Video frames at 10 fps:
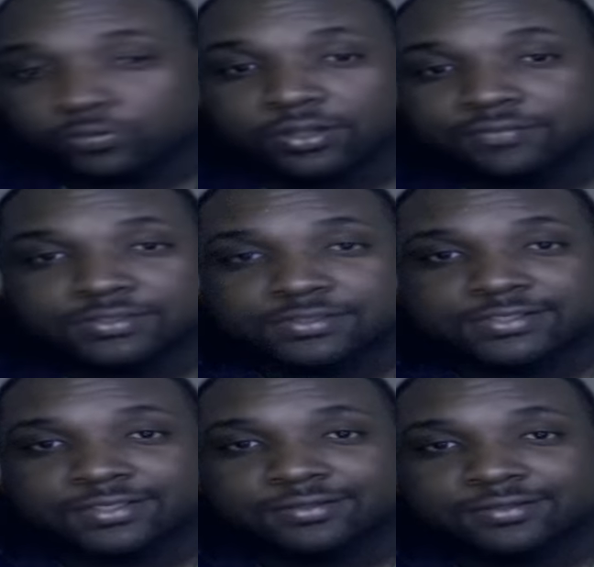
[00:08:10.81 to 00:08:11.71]
love to see.
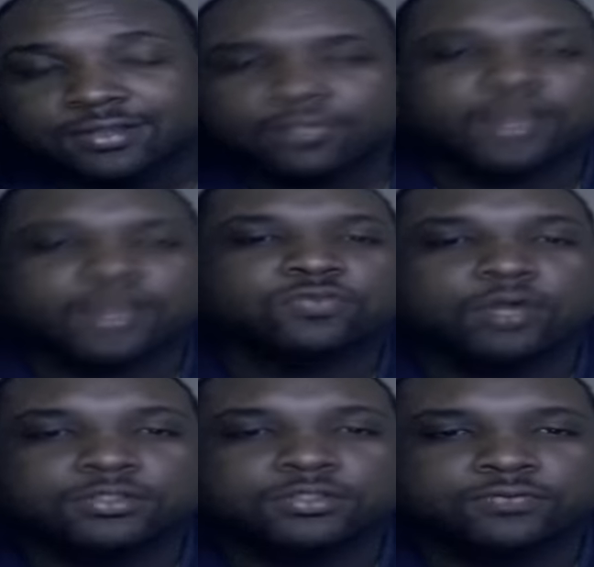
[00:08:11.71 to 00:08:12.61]
Thanks for
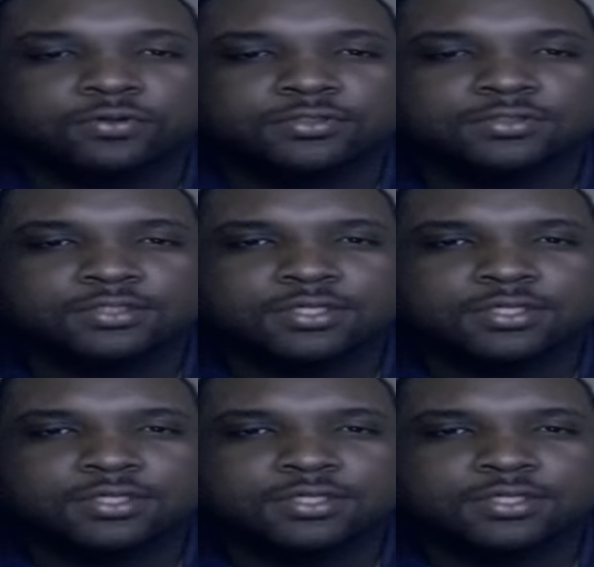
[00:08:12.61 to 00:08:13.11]
watching, folks.